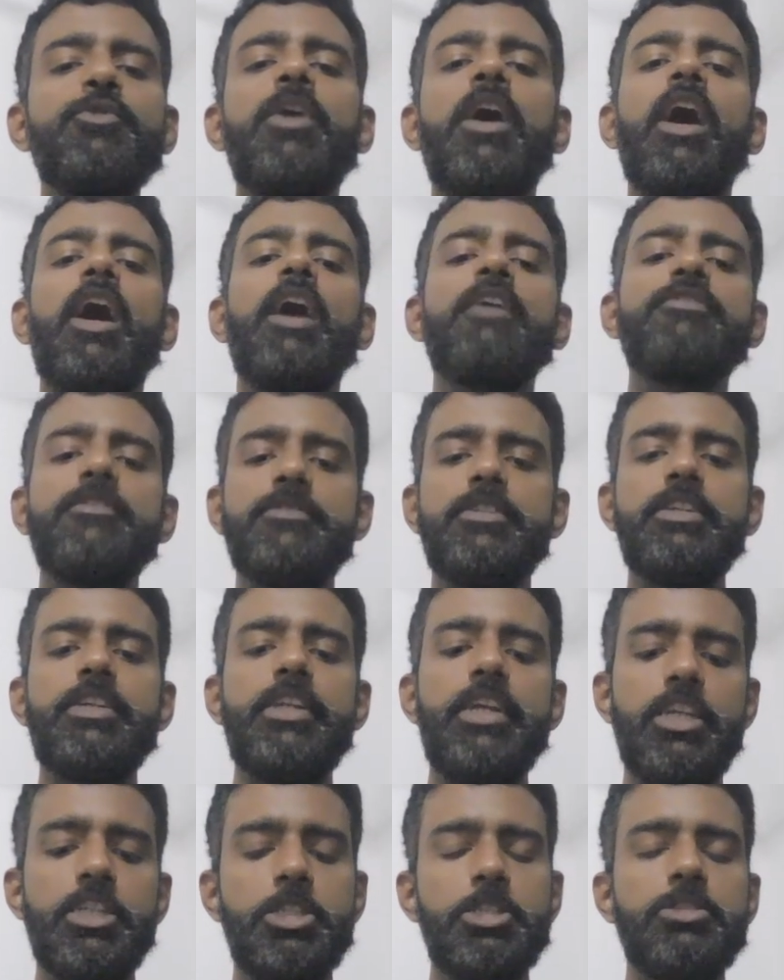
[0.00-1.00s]
half of the
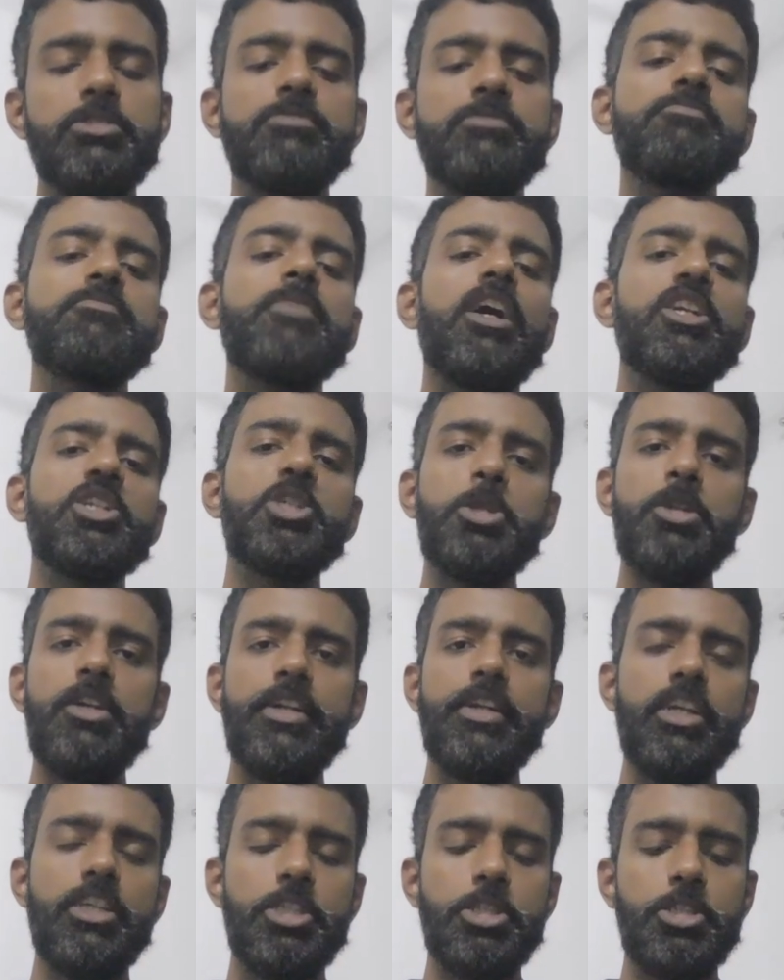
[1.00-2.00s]
text, partial
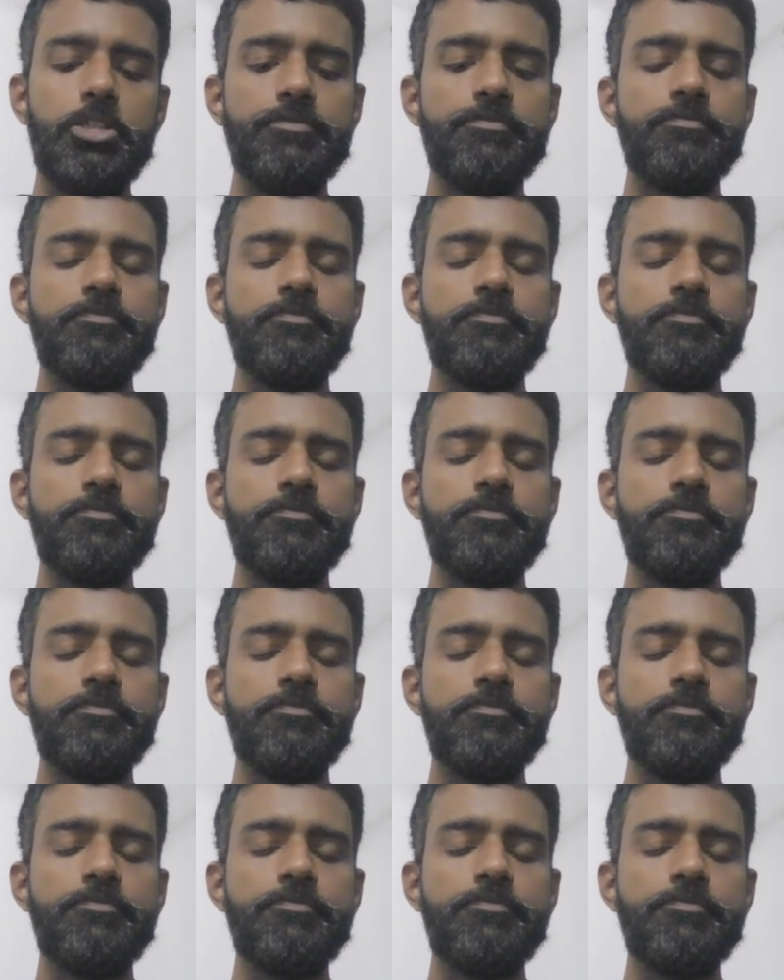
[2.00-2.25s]
text.